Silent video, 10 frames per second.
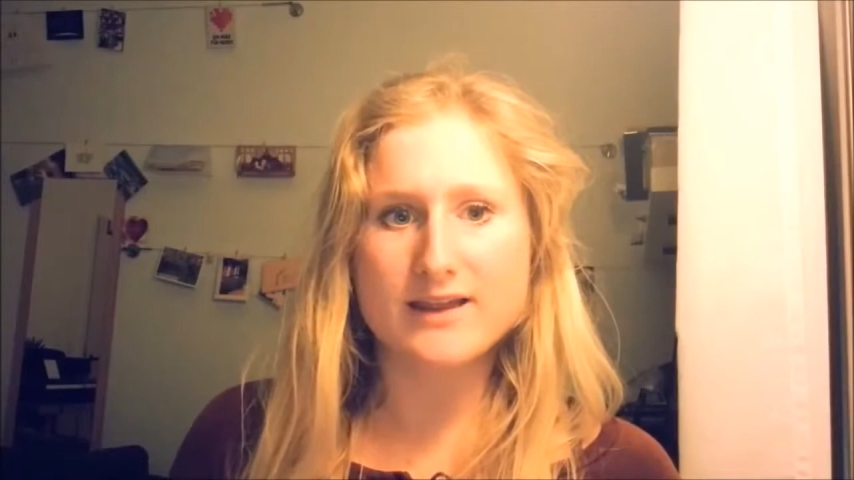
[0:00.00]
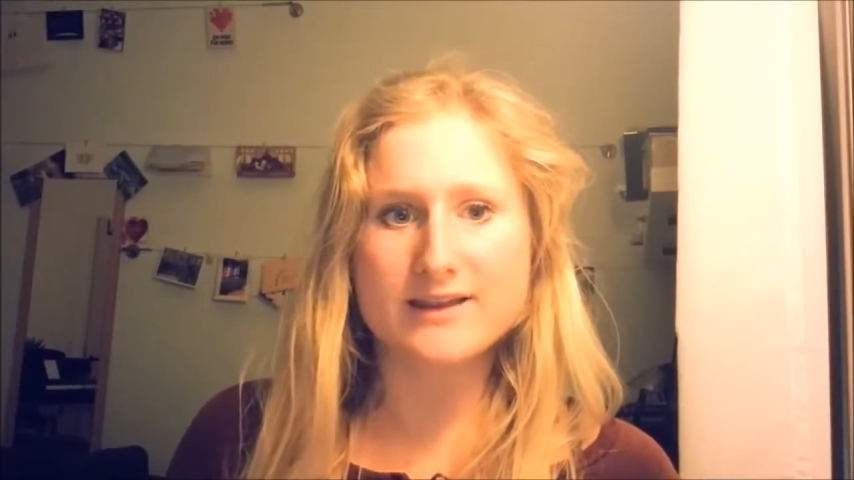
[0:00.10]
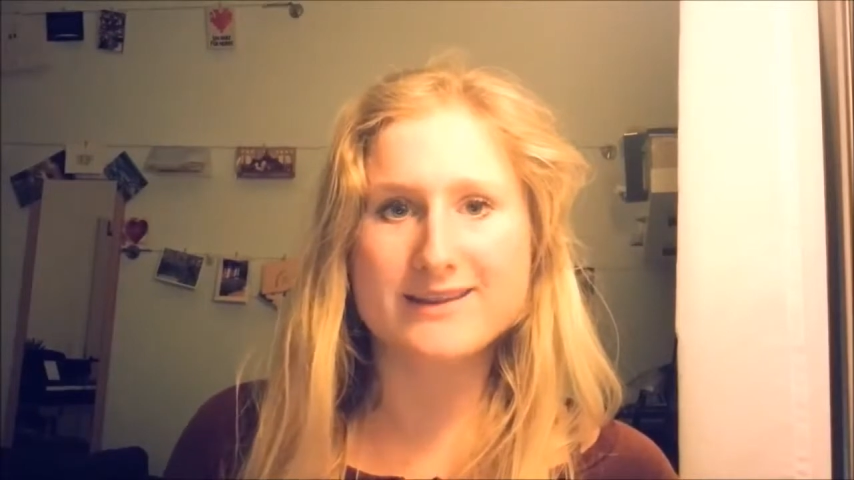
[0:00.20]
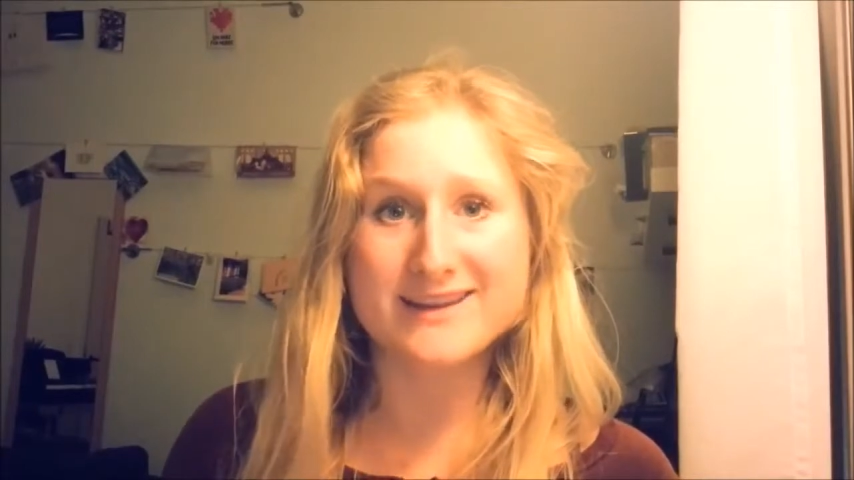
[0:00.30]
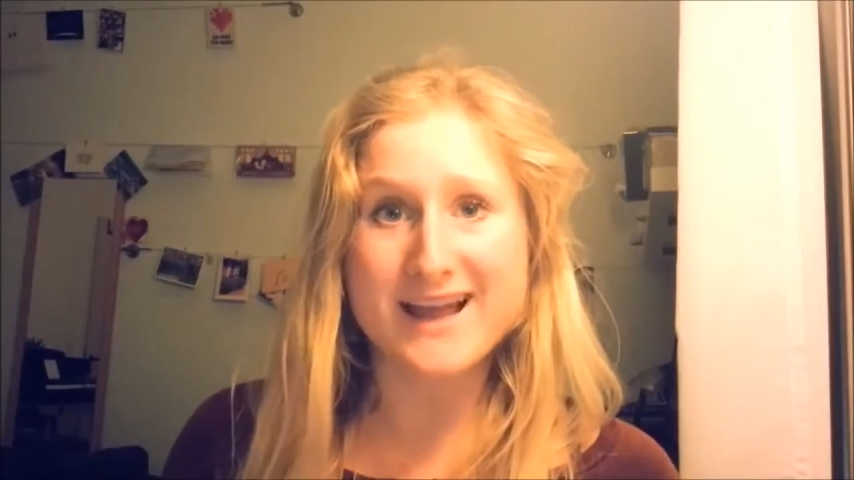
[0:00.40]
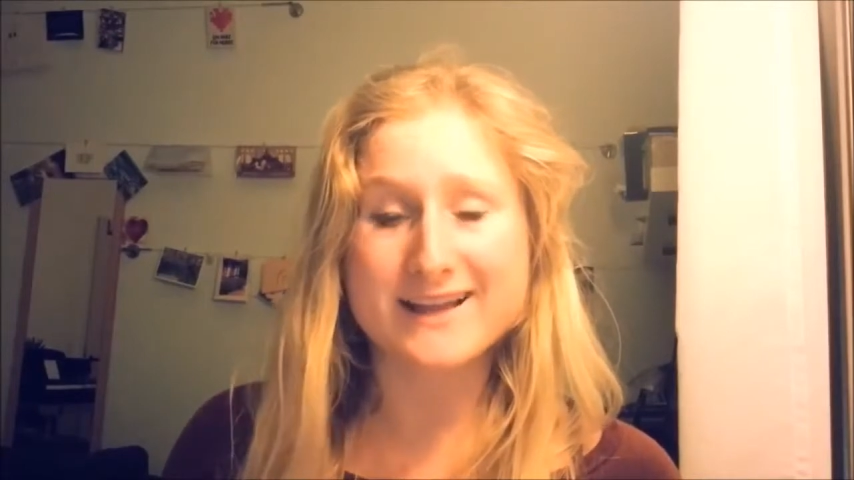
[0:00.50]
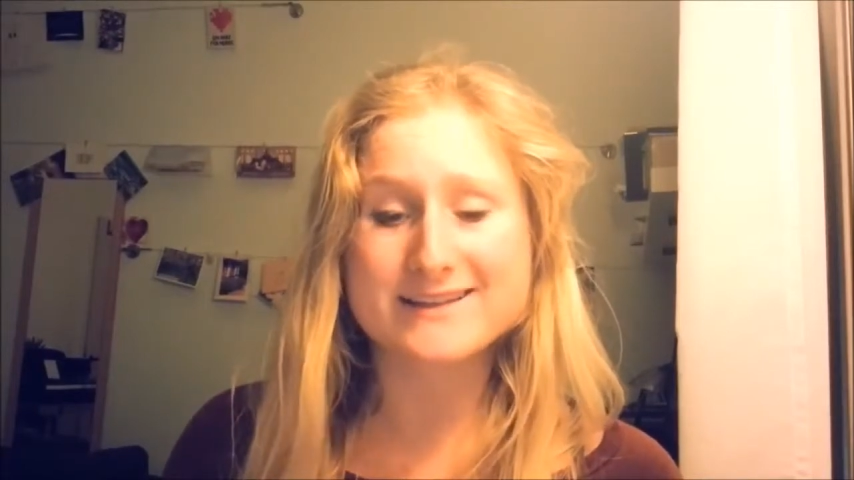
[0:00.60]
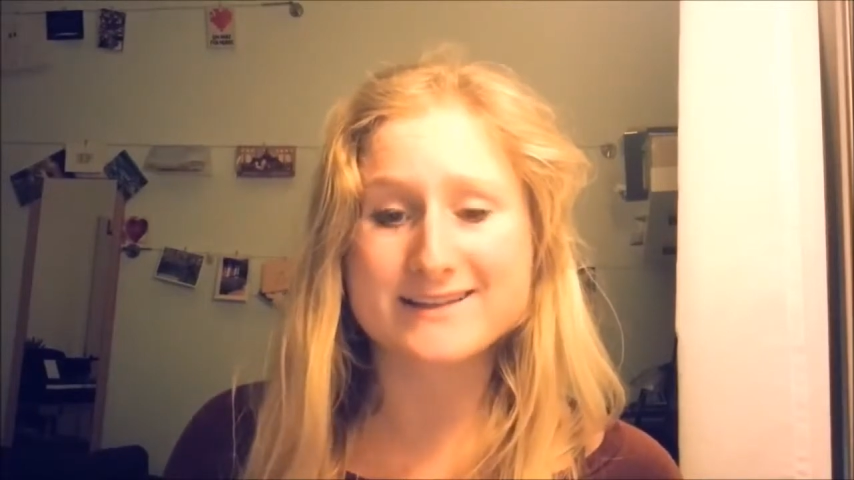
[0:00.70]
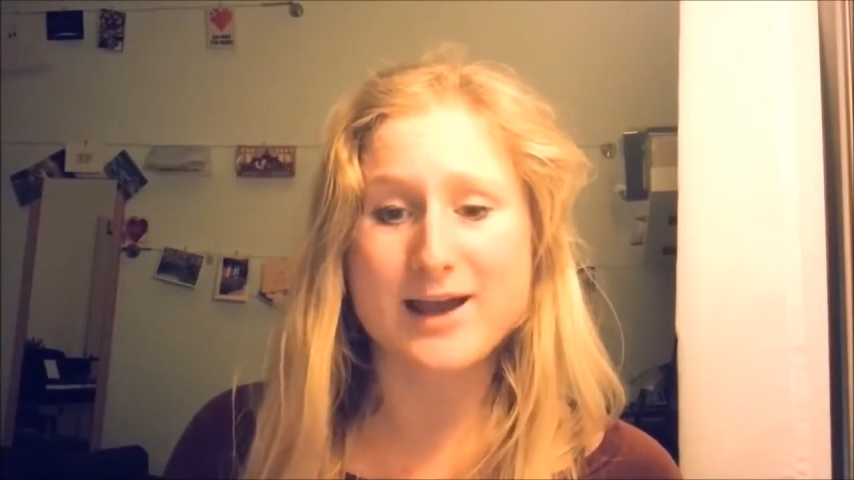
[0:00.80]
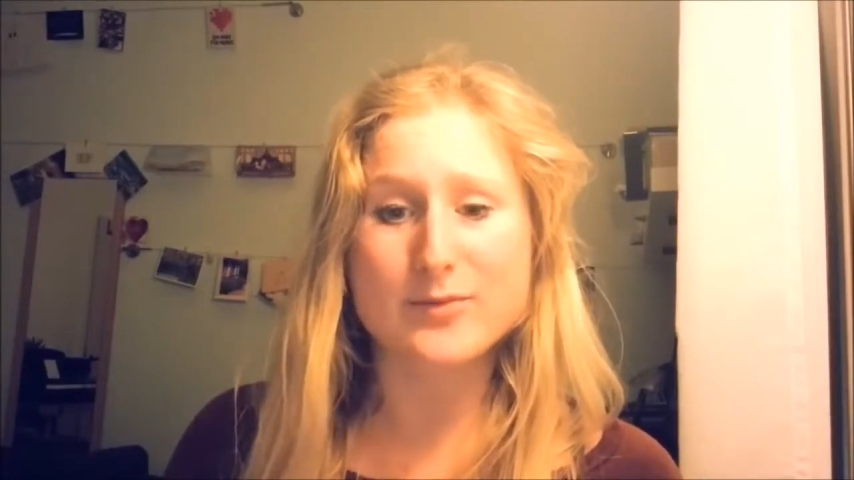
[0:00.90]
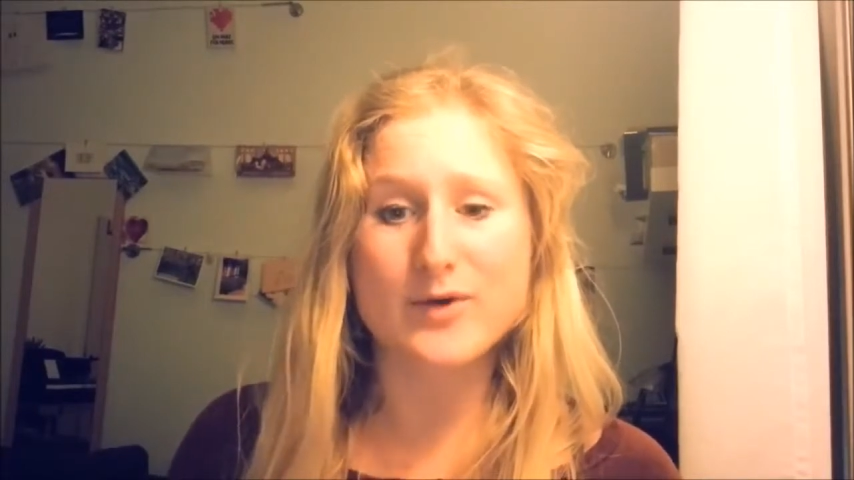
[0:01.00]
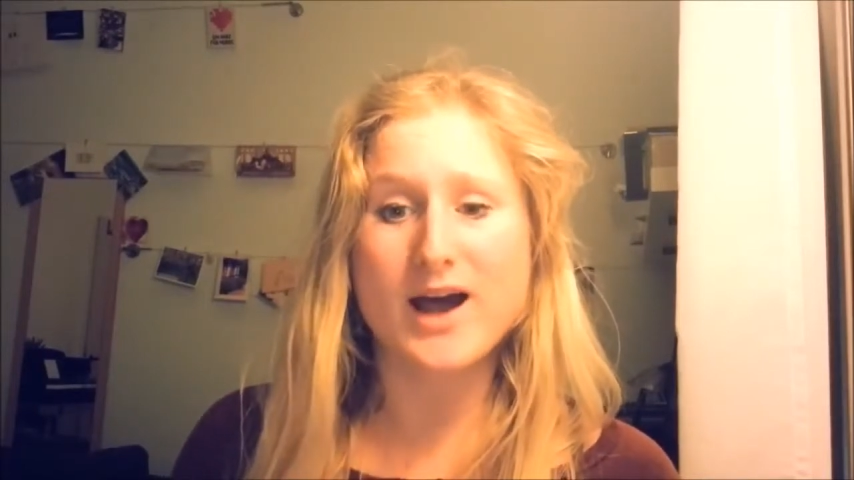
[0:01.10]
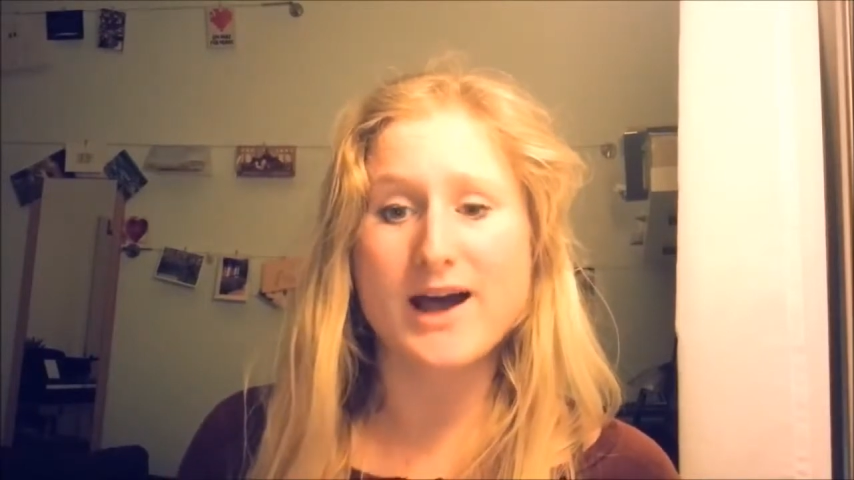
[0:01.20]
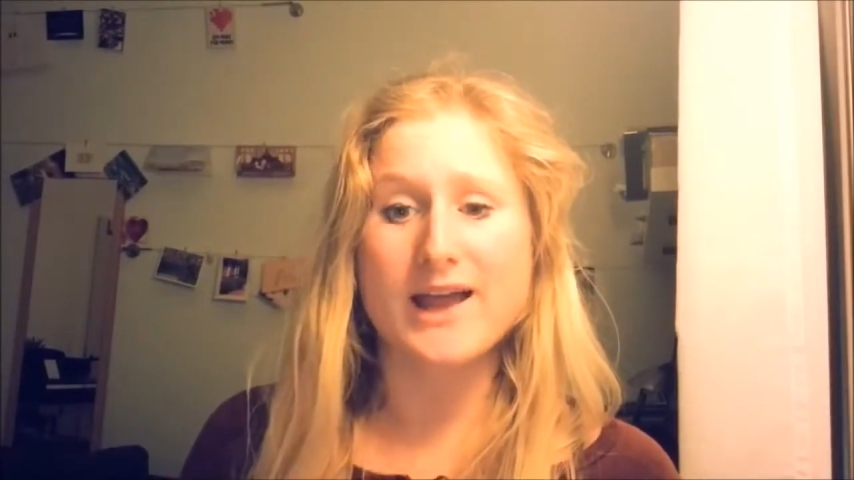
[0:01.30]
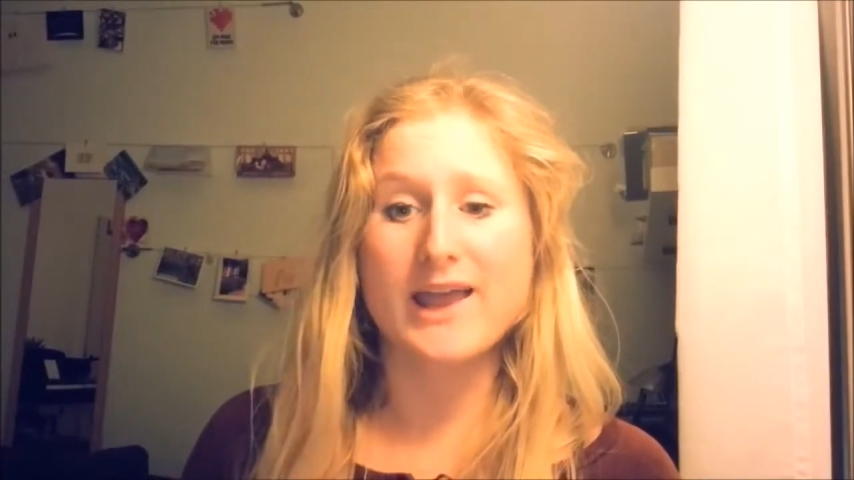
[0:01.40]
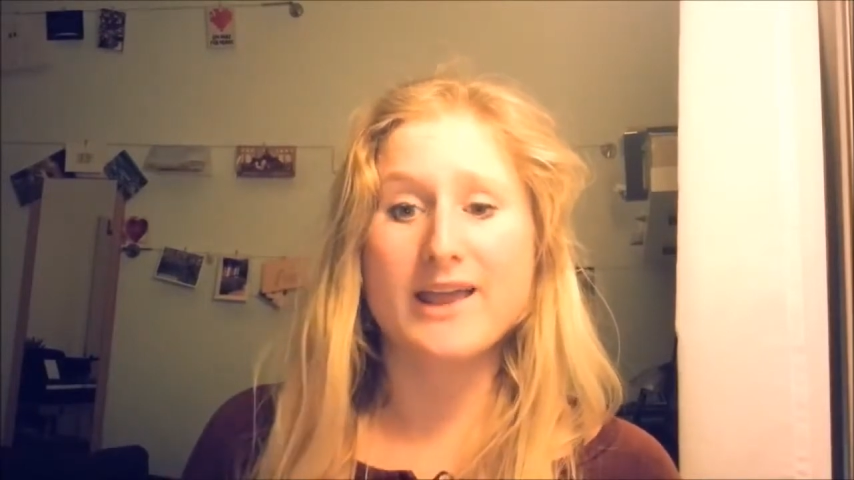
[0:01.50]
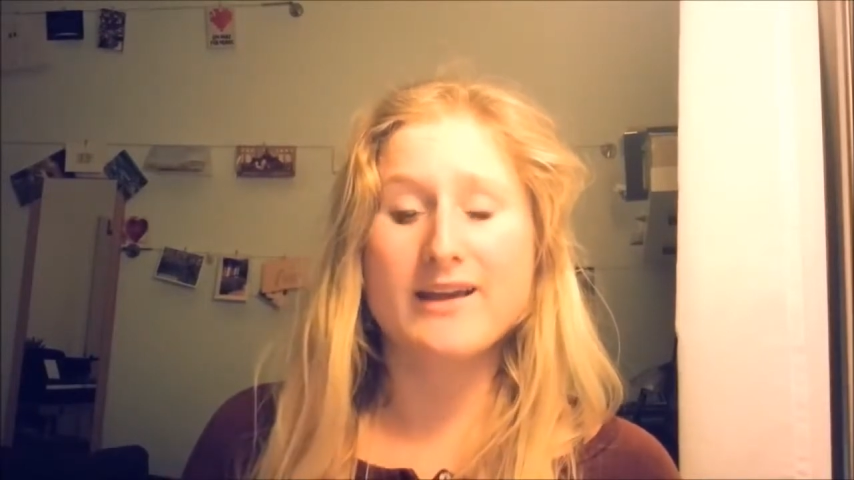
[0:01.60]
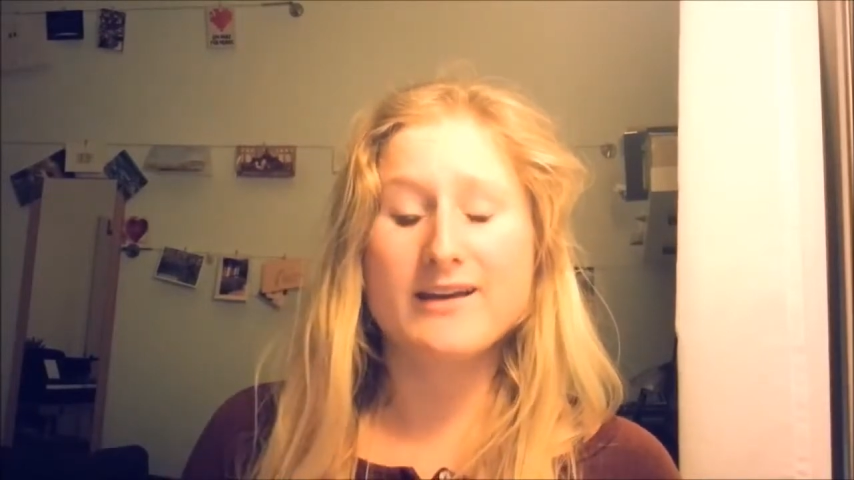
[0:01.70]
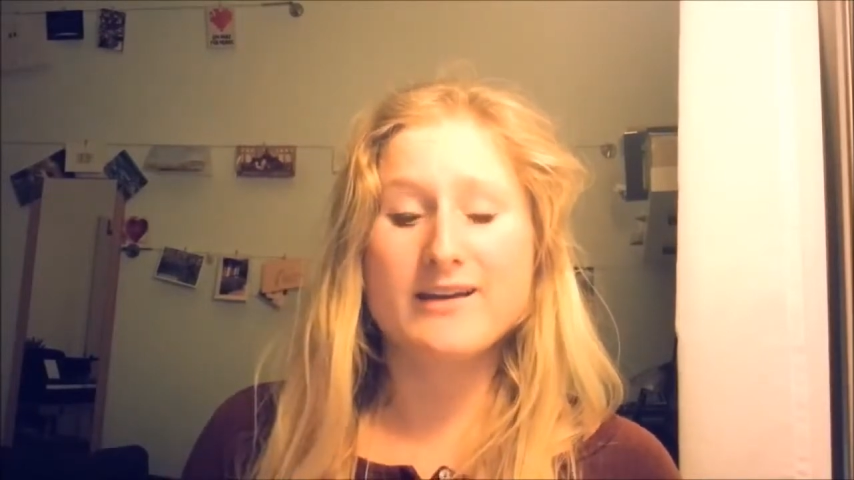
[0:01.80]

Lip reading: in the next step I